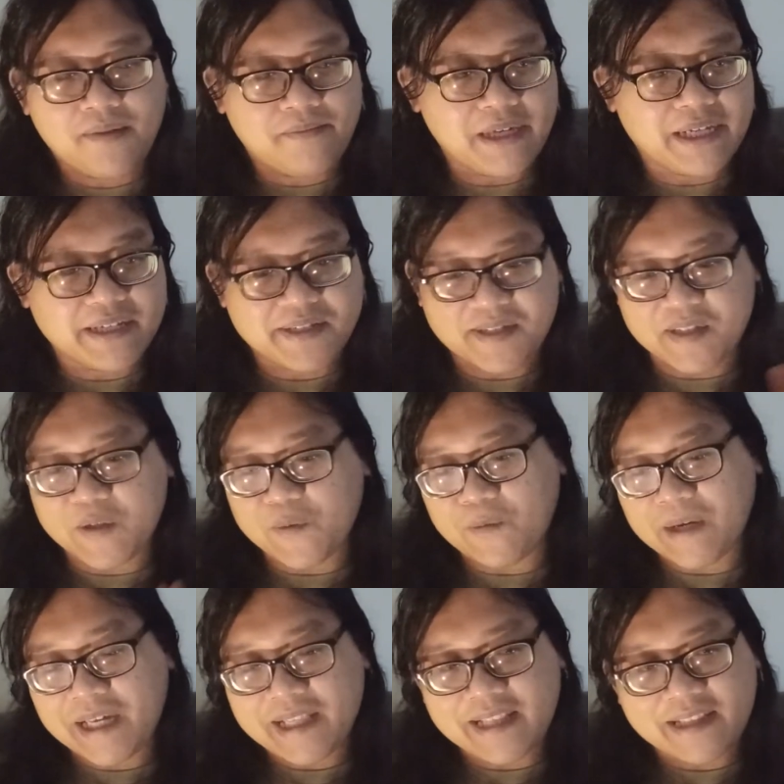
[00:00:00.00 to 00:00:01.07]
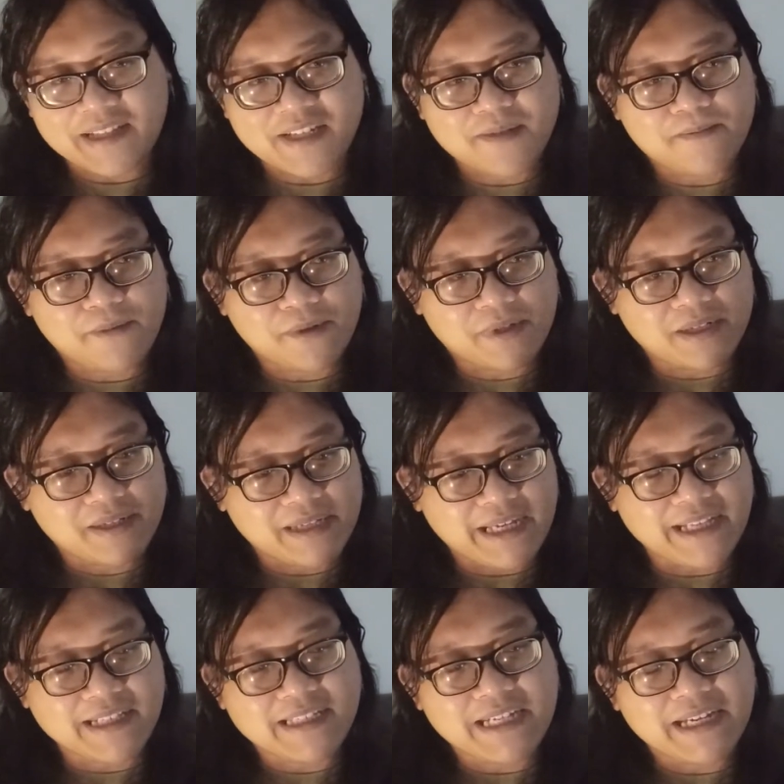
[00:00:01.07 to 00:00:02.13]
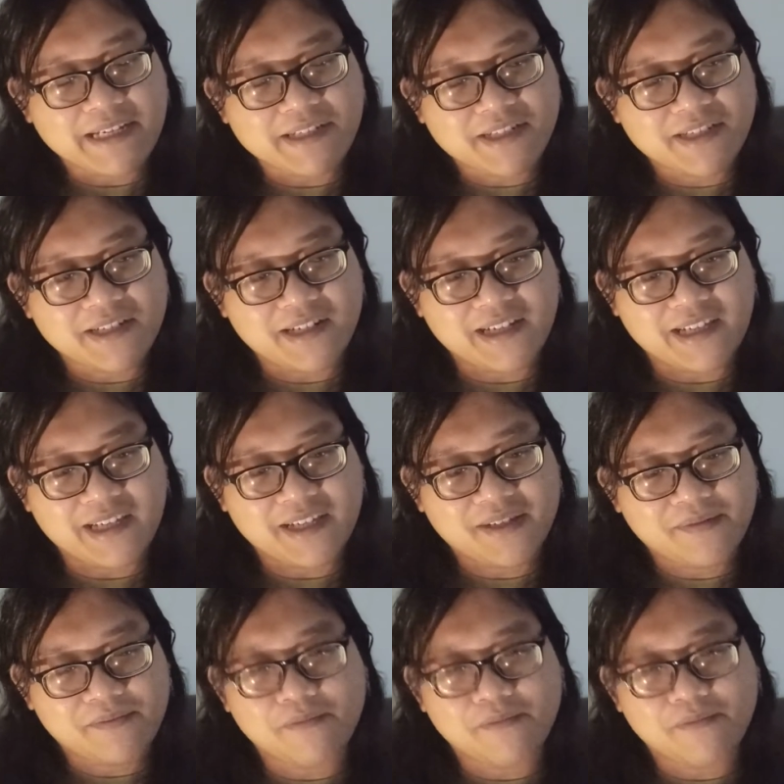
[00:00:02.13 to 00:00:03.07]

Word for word: because the way that this book intentionally,